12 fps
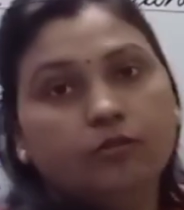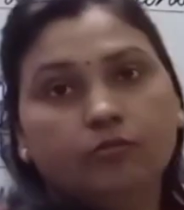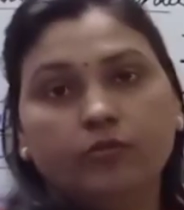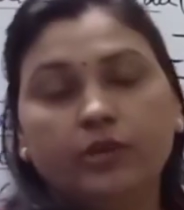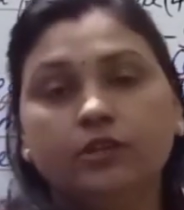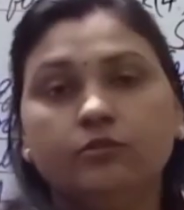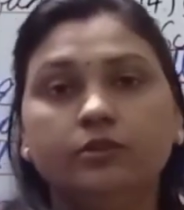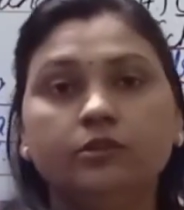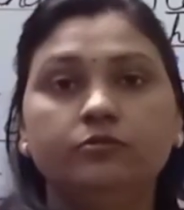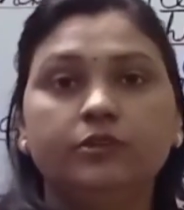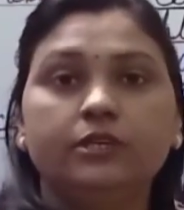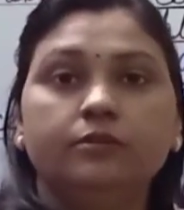Whenever
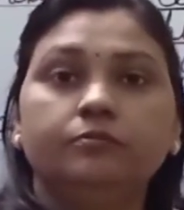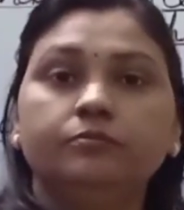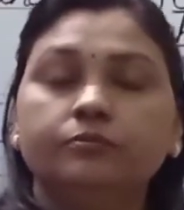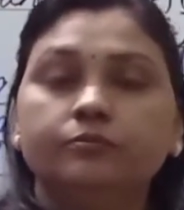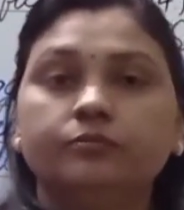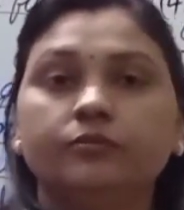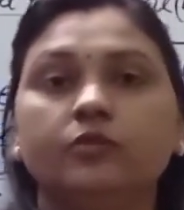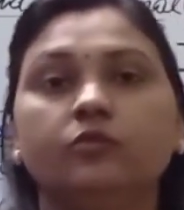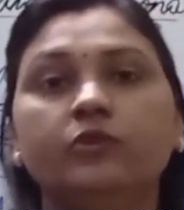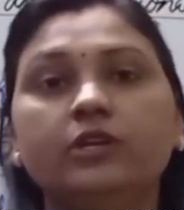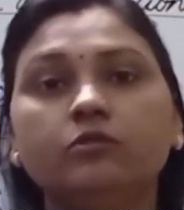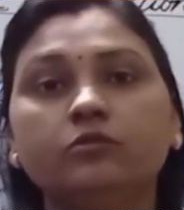we
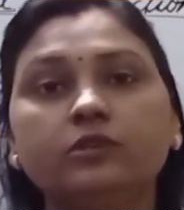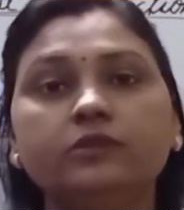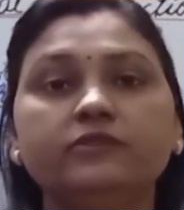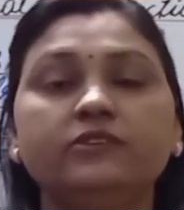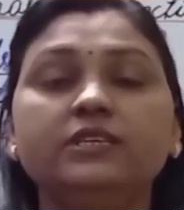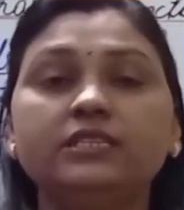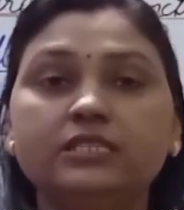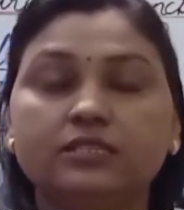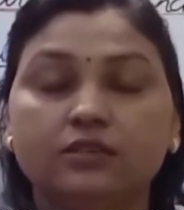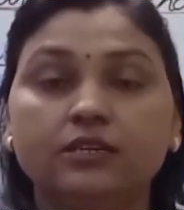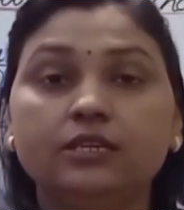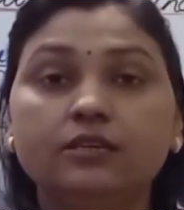
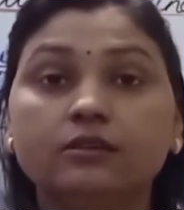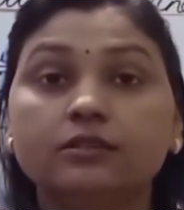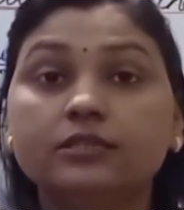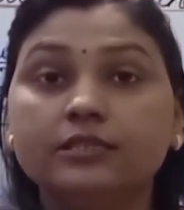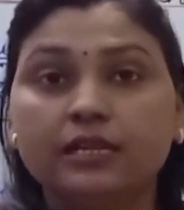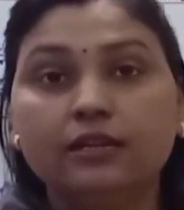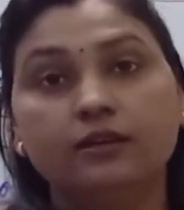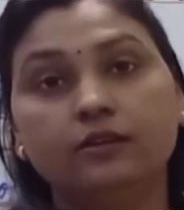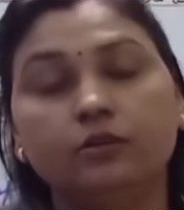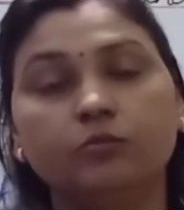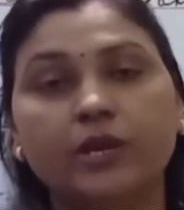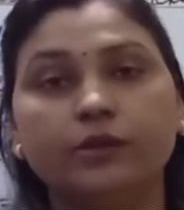study a cell
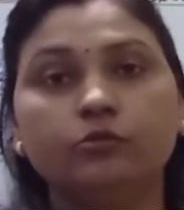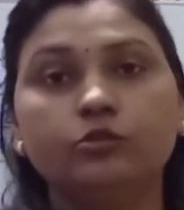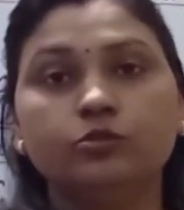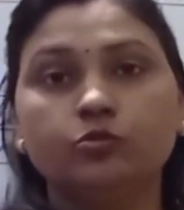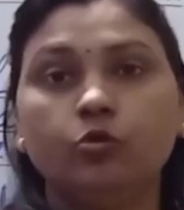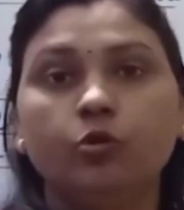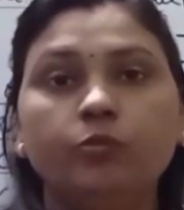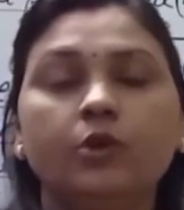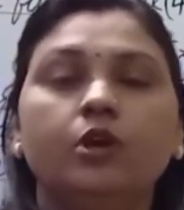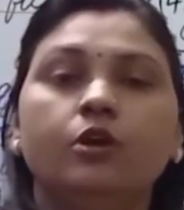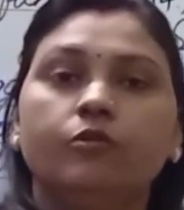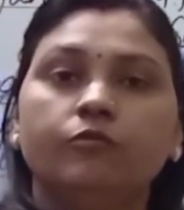under microscope,
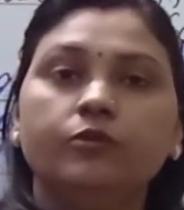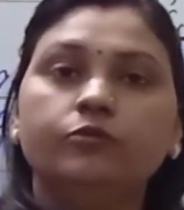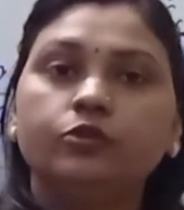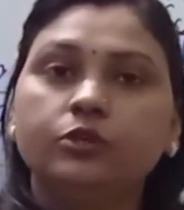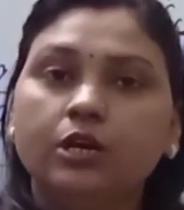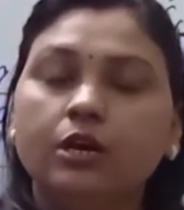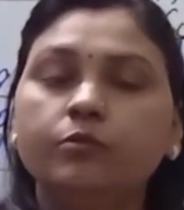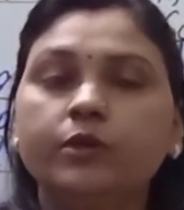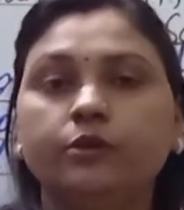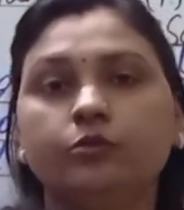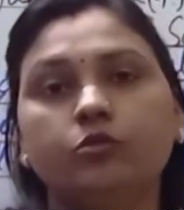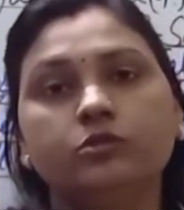we would come
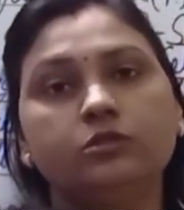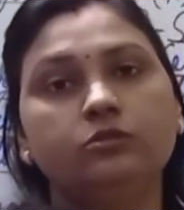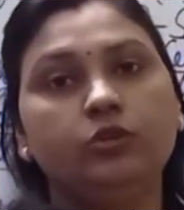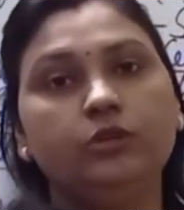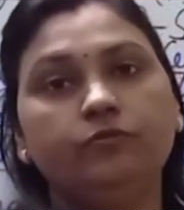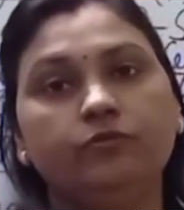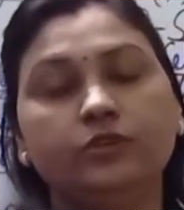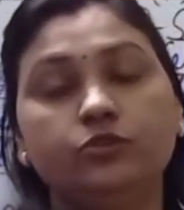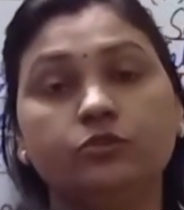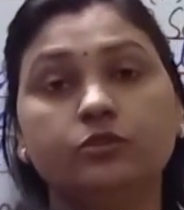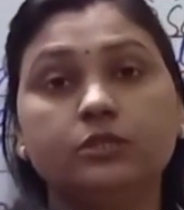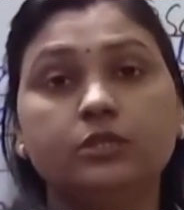across three
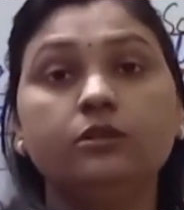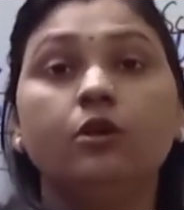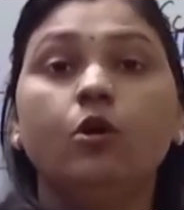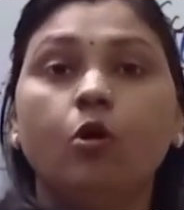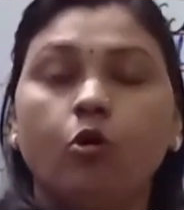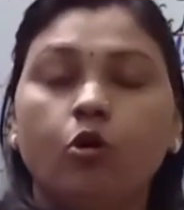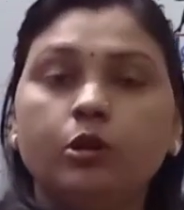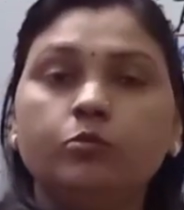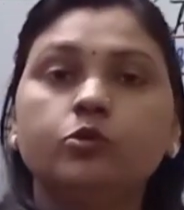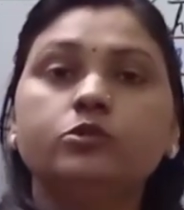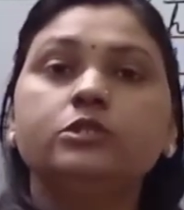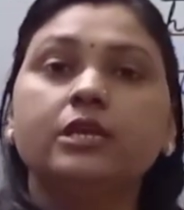features in
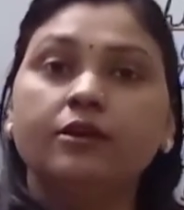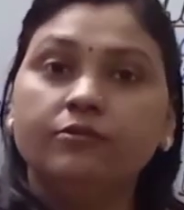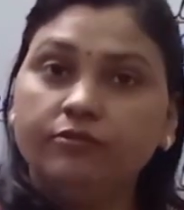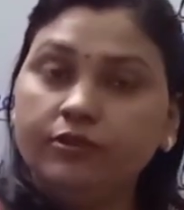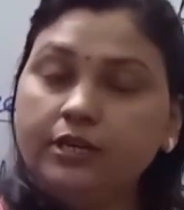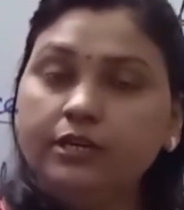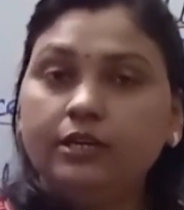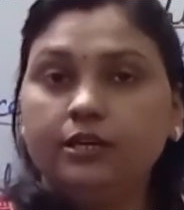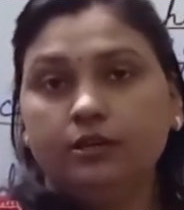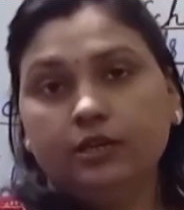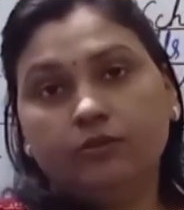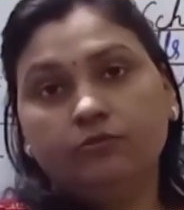almost
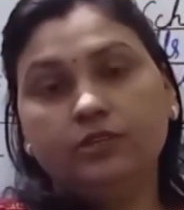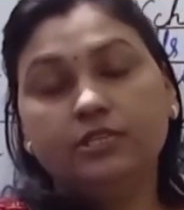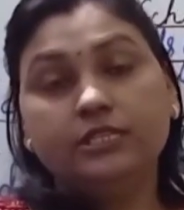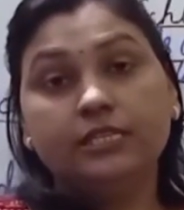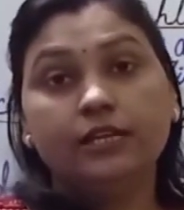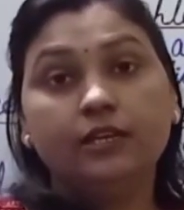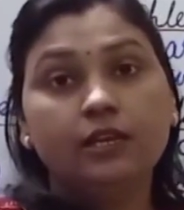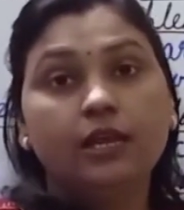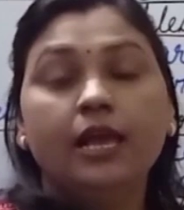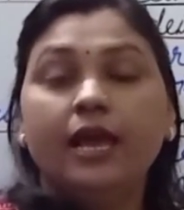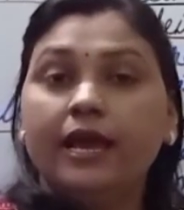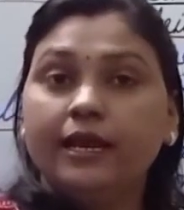every cell,
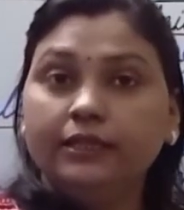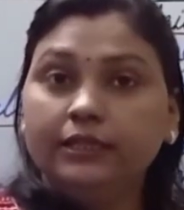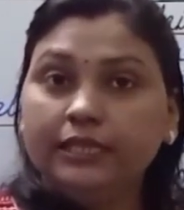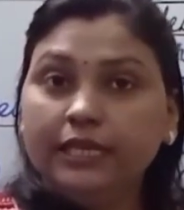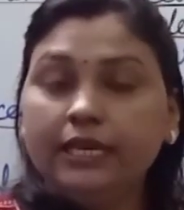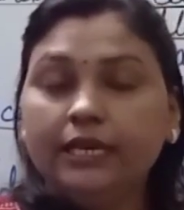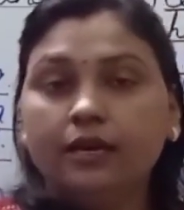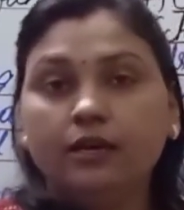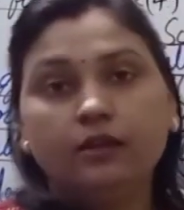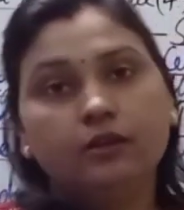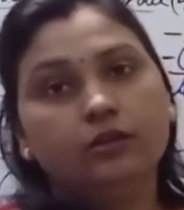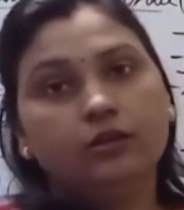and they are
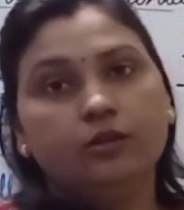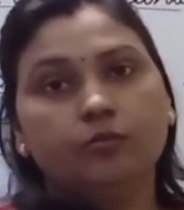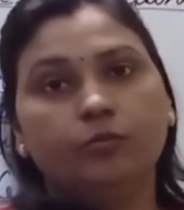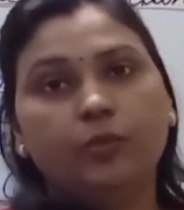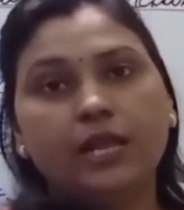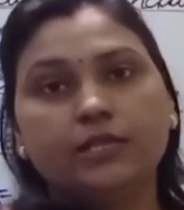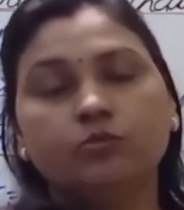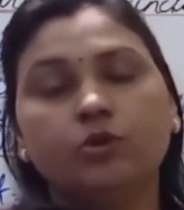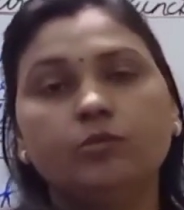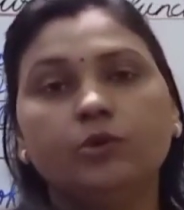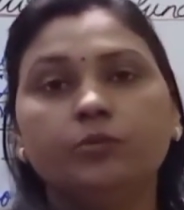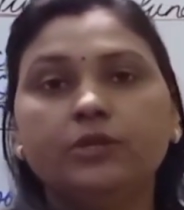plasma
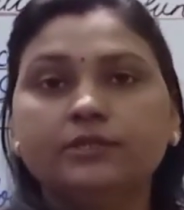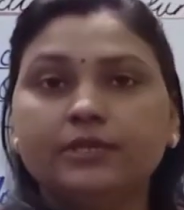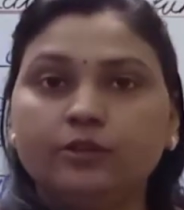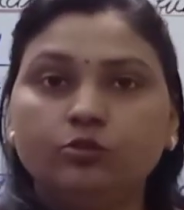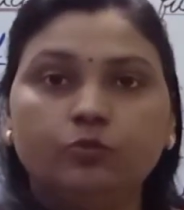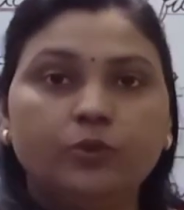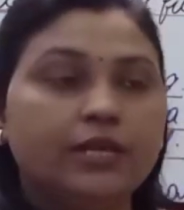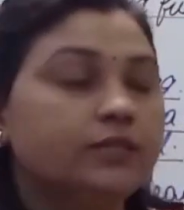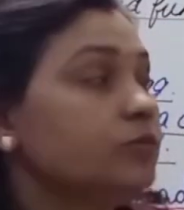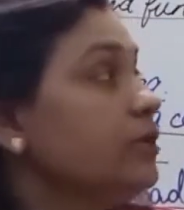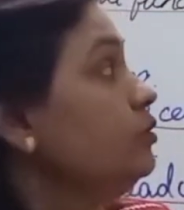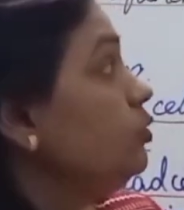membrane,
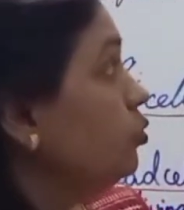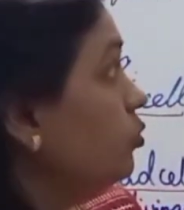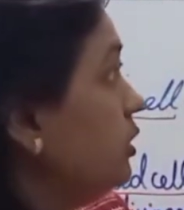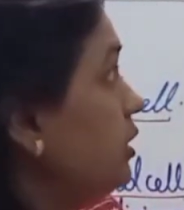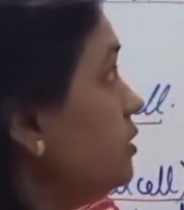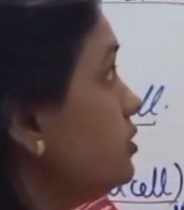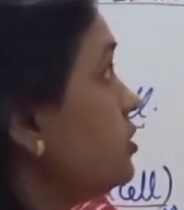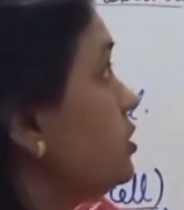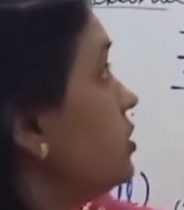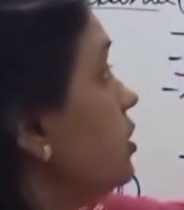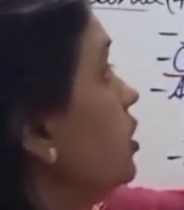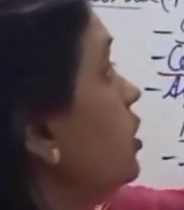cytoplasm and nucleus.